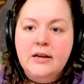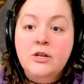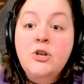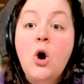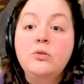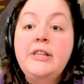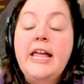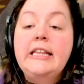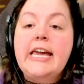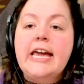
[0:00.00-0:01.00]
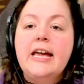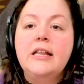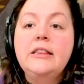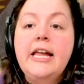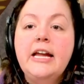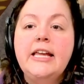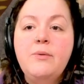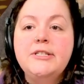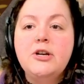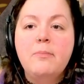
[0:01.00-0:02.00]
No, Lily. Lily
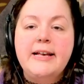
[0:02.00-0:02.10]
was her